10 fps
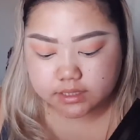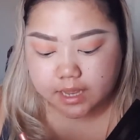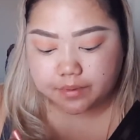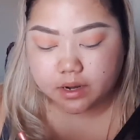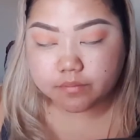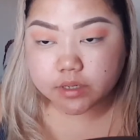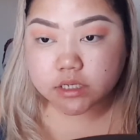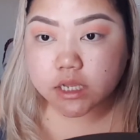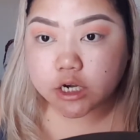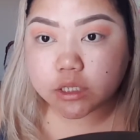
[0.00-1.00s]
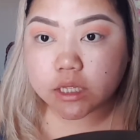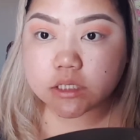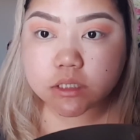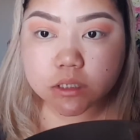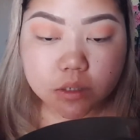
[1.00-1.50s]
to tap it off because I know
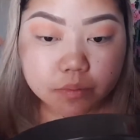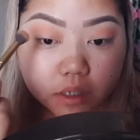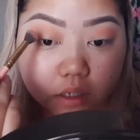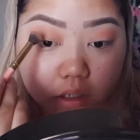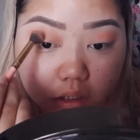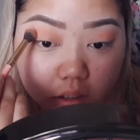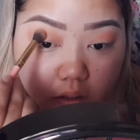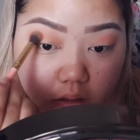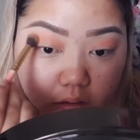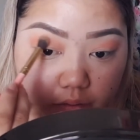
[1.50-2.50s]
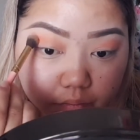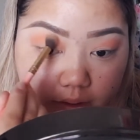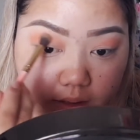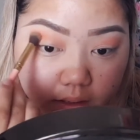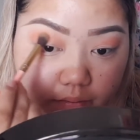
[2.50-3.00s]
that's going to be
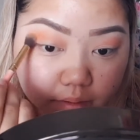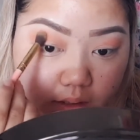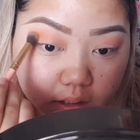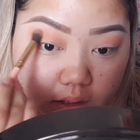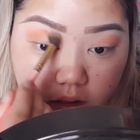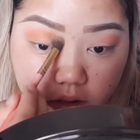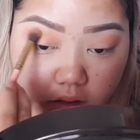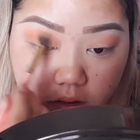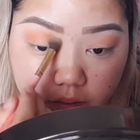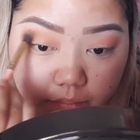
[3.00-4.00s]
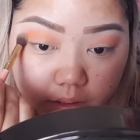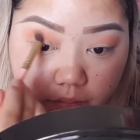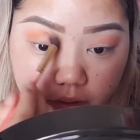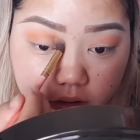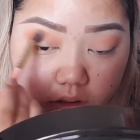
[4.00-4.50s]
really, really
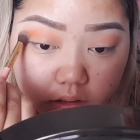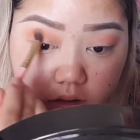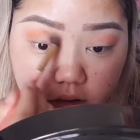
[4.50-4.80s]
pigmented.